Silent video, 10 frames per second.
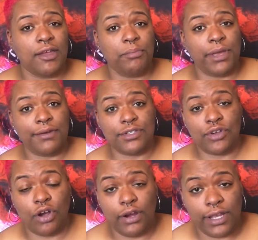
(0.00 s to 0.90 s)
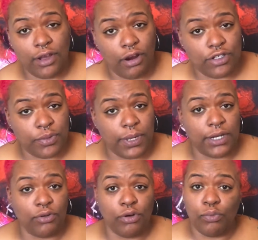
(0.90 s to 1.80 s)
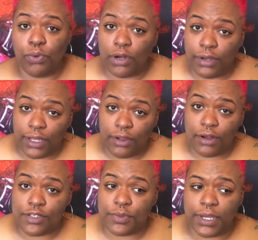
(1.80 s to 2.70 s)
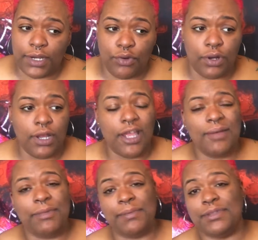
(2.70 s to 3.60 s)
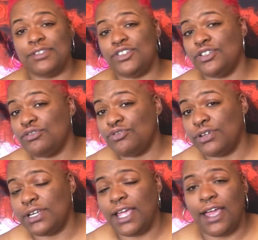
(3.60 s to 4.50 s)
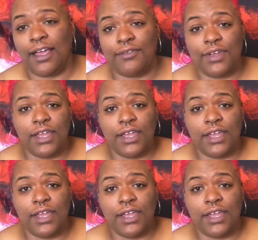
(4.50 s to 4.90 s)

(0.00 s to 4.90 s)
parents are incarcerated or were incarcerated, or maybe the children have,